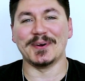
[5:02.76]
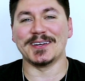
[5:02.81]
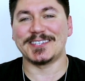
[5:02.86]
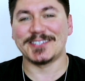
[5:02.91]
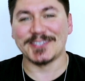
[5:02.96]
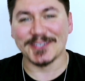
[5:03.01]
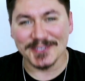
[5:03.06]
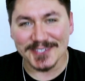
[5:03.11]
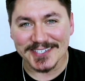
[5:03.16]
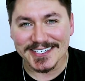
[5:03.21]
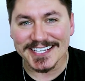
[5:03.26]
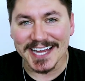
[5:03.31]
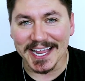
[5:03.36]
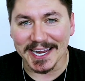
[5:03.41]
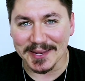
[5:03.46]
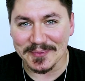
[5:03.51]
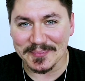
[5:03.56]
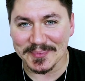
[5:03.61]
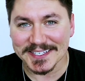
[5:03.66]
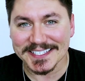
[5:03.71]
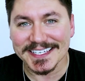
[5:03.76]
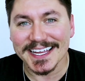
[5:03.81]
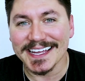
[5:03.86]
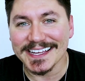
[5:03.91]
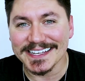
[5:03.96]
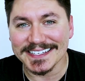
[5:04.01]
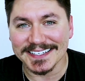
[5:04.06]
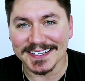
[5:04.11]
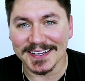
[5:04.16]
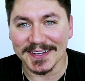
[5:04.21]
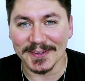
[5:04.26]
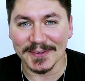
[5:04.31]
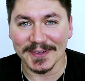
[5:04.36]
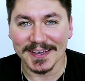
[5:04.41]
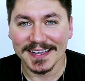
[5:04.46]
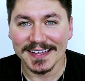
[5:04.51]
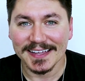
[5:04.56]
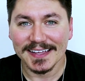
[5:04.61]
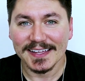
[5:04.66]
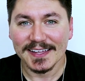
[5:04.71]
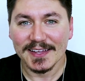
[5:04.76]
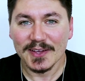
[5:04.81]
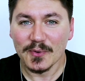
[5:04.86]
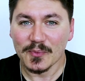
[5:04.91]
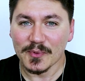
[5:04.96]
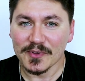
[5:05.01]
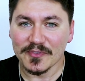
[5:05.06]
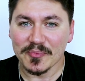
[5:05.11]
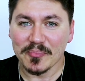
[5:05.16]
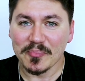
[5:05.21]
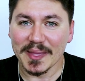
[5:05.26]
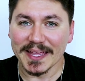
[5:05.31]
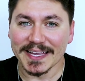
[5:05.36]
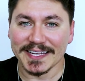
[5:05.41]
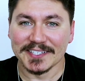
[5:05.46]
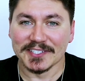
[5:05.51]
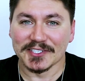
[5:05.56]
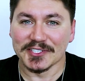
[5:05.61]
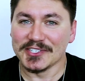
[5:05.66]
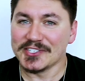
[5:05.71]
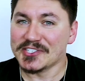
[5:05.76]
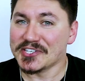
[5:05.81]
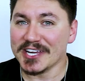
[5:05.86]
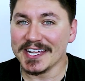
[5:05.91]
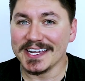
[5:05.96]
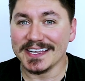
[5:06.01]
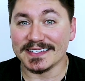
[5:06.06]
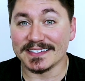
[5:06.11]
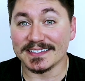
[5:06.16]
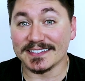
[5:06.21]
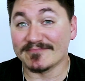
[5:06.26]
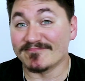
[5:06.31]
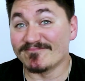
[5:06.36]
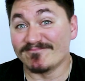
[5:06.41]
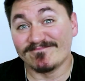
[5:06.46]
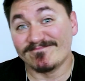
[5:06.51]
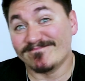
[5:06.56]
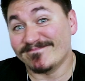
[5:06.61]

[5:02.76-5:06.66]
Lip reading: would choose jacket potato with beans and cheese.